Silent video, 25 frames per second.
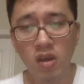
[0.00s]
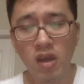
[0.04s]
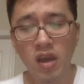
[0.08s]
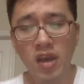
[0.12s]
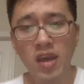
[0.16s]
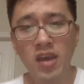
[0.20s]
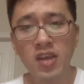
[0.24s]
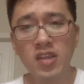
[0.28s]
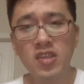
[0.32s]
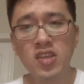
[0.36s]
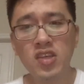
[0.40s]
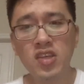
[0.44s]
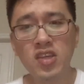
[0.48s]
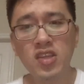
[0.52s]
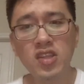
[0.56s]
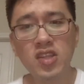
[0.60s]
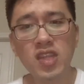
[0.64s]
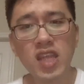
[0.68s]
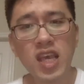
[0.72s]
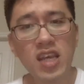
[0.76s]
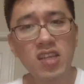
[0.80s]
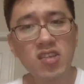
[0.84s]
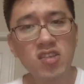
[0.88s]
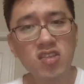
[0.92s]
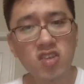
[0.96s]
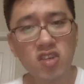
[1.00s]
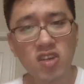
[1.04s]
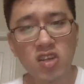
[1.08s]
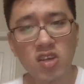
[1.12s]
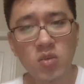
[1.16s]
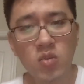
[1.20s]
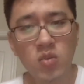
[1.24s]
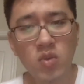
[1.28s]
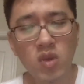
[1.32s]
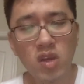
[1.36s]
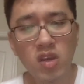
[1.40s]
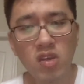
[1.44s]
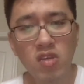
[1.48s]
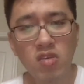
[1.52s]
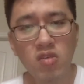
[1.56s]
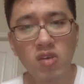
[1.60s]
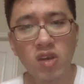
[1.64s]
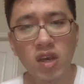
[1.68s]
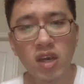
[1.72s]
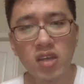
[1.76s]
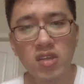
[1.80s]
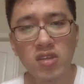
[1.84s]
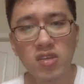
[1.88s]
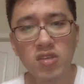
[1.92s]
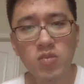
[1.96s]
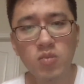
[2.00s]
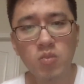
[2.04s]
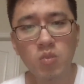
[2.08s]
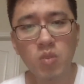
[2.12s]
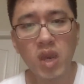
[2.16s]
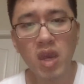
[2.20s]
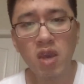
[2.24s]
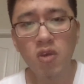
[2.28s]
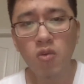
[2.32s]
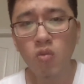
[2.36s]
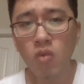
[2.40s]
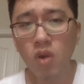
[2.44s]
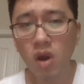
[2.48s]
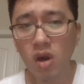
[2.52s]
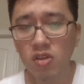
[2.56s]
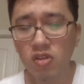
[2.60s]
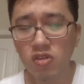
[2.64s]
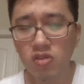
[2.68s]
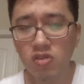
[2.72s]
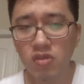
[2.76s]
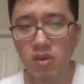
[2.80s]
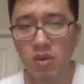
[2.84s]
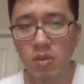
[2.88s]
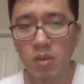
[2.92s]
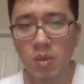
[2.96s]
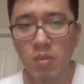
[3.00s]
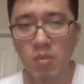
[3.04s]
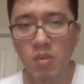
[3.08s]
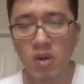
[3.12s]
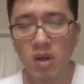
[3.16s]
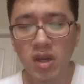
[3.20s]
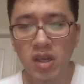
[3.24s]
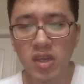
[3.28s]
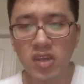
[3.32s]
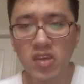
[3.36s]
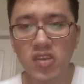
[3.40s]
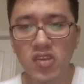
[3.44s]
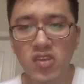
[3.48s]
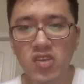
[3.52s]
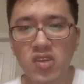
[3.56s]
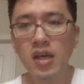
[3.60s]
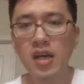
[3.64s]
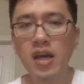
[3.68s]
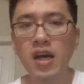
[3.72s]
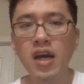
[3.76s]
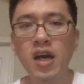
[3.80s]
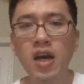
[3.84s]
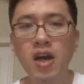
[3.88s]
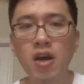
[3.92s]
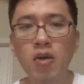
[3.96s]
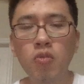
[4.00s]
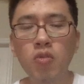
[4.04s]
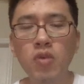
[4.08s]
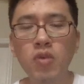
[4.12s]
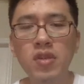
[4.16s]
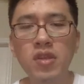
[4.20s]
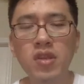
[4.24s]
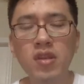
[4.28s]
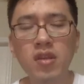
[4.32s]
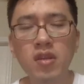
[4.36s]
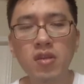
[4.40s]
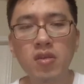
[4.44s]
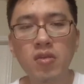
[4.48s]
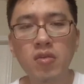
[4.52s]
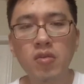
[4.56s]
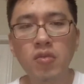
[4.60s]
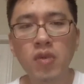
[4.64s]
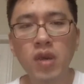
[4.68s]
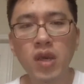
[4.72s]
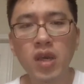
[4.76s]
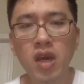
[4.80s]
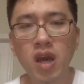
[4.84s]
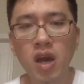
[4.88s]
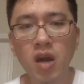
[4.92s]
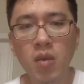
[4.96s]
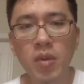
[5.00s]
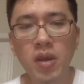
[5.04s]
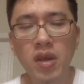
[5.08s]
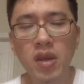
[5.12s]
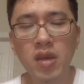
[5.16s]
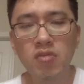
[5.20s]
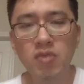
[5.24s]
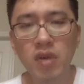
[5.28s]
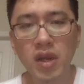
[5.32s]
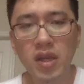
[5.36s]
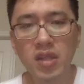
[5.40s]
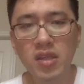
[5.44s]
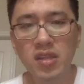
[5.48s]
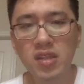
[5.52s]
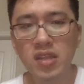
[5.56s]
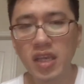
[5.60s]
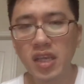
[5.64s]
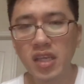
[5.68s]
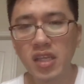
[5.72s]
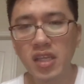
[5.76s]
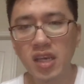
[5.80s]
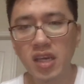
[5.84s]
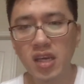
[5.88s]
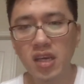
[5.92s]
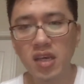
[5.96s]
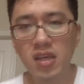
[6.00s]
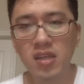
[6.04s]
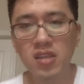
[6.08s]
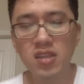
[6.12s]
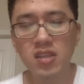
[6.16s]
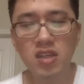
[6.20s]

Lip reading: And next term you guys may want to remember is when we copy and write the data,